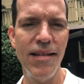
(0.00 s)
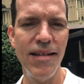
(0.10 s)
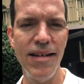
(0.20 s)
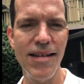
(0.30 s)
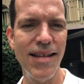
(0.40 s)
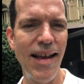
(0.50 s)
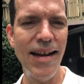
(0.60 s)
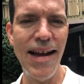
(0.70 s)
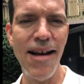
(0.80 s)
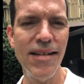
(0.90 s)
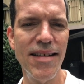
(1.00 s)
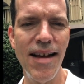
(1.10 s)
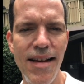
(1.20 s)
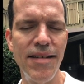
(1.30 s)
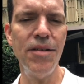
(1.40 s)
that it's laid out, the
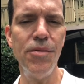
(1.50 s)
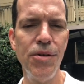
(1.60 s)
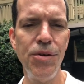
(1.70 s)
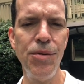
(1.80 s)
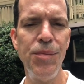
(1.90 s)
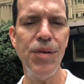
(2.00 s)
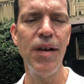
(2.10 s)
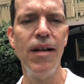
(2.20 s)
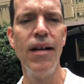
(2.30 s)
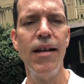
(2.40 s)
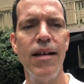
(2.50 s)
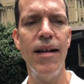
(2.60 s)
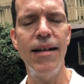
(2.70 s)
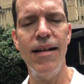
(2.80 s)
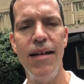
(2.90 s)
size of the rooms,
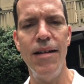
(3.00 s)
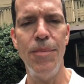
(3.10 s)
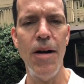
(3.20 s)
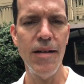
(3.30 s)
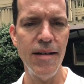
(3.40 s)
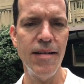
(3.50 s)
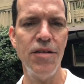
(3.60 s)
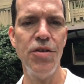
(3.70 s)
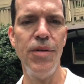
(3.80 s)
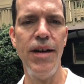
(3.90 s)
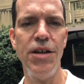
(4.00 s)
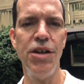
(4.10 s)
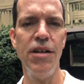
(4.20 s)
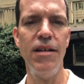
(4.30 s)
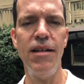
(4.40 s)
the parking
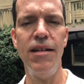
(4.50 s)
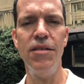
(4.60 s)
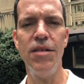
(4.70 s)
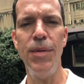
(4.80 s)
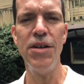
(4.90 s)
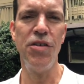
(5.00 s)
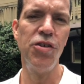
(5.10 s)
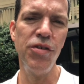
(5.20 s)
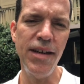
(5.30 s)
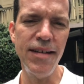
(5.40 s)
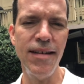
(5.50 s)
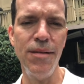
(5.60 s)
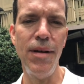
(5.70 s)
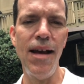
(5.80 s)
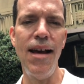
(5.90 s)
situation. There's a bunch of trees in the
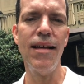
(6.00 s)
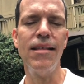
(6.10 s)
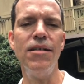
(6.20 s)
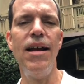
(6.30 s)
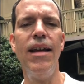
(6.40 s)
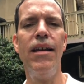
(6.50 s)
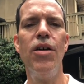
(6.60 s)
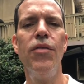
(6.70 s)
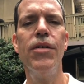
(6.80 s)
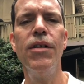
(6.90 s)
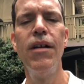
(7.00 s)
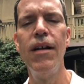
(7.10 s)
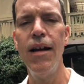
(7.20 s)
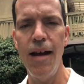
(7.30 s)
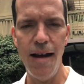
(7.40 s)
back that are hanging over,
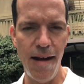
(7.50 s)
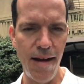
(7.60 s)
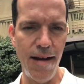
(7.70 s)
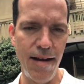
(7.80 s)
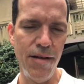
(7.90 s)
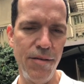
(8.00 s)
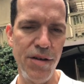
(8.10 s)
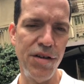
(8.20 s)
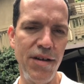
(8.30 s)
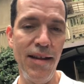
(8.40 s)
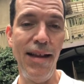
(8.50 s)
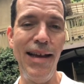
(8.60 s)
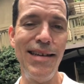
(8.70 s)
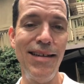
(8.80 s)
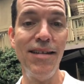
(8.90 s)
which
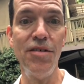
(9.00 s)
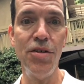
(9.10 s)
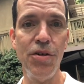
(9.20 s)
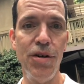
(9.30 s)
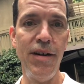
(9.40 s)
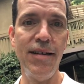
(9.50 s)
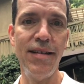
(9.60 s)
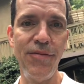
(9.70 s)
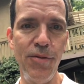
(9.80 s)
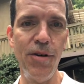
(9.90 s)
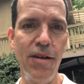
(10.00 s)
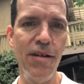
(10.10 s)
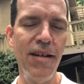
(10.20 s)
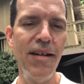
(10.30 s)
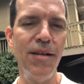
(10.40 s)
Atlanta is notorious for
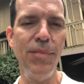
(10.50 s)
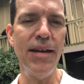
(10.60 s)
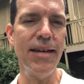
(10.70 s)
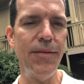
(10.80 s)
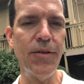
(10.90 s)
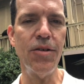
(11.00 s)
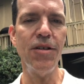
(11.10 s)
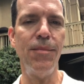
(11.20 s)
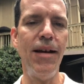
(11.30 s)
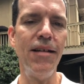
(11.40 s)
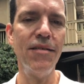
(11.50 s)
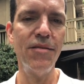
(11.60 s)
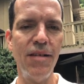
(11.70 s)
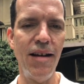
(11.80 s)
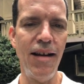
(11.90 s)
being difficult about
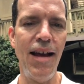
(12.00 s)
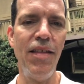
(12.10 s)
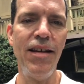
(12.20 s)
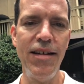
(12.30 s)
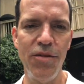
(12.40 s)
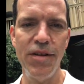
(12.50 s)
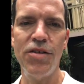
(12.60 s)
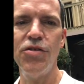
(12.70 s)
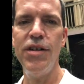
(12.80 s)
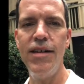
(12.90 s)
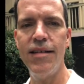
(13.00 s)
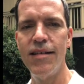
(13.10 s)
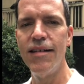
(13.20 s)
how they deal with trees